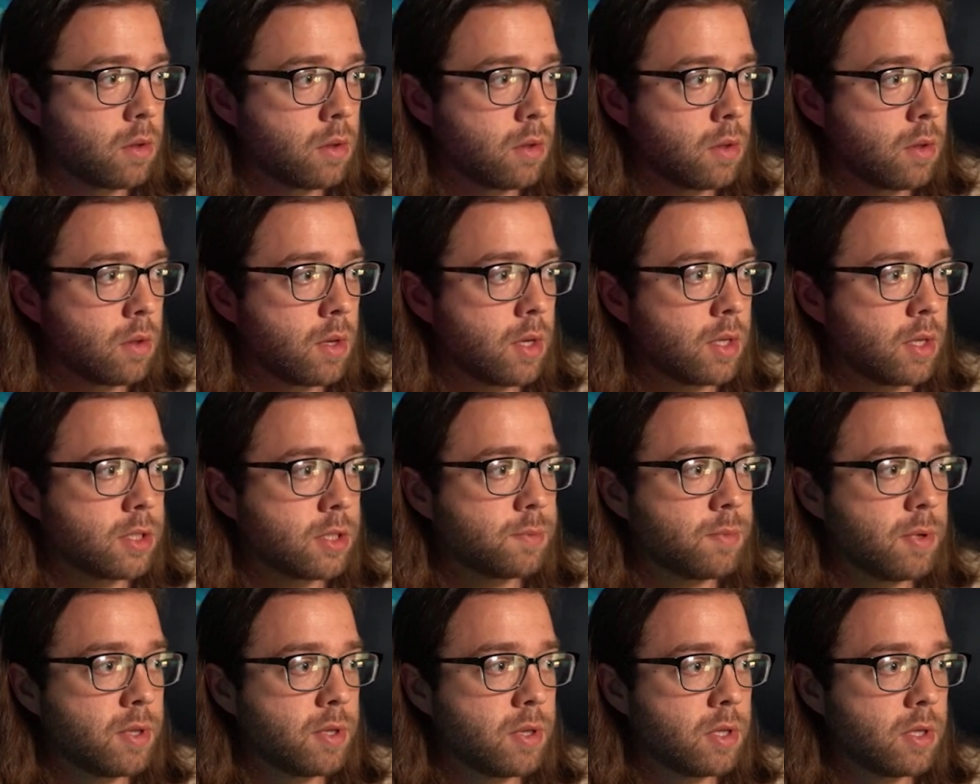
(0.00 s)
and
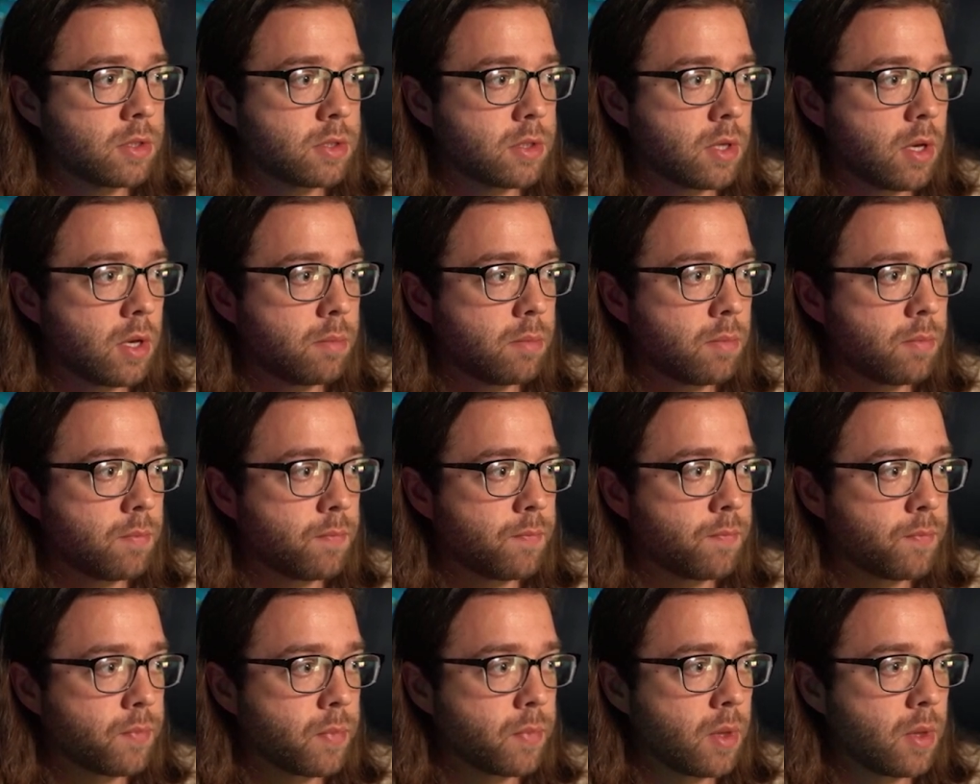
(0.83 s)
spin this up.
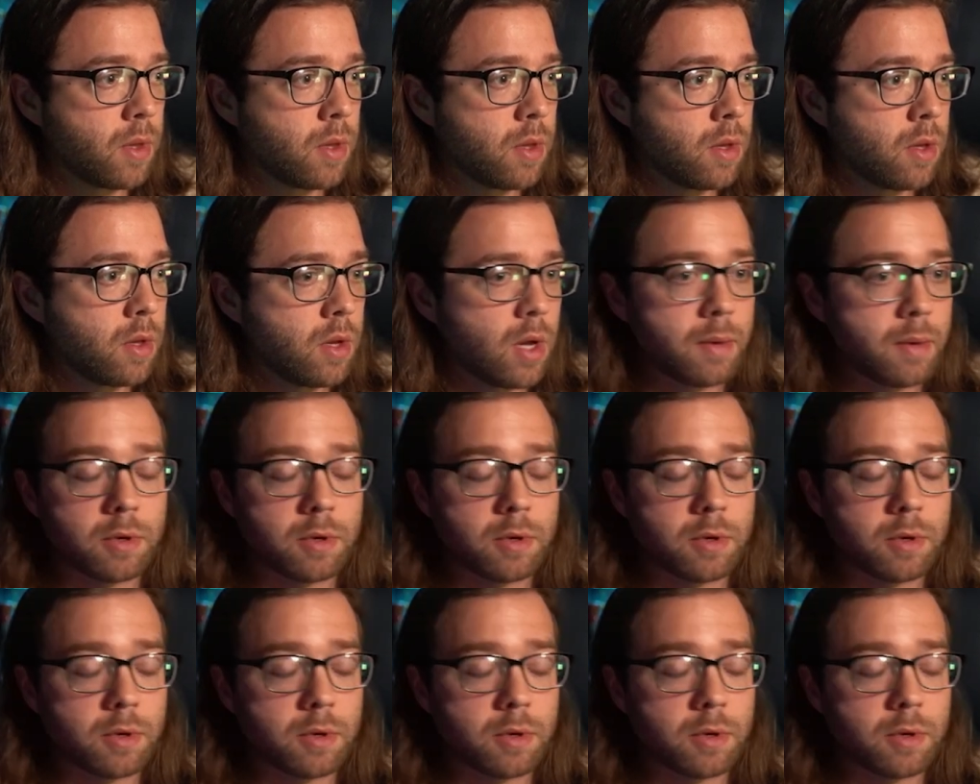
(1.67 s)
I'm